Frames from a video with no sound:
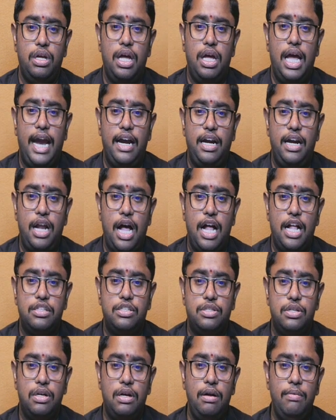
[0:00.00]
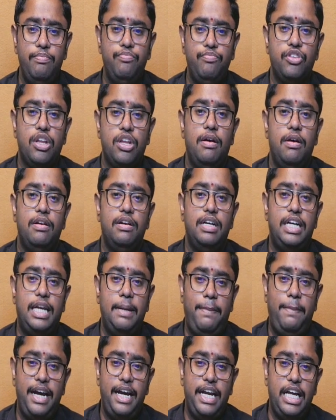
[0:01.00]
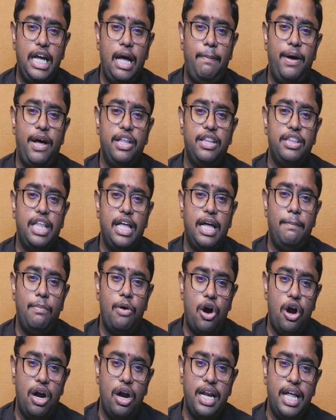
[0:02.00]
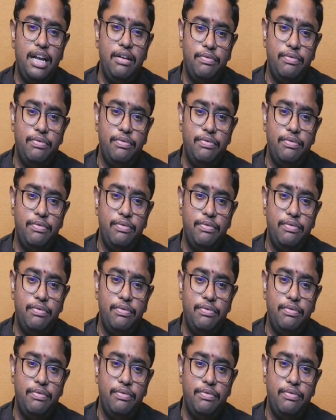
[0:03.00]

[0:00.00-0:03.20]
And also depending upon the model,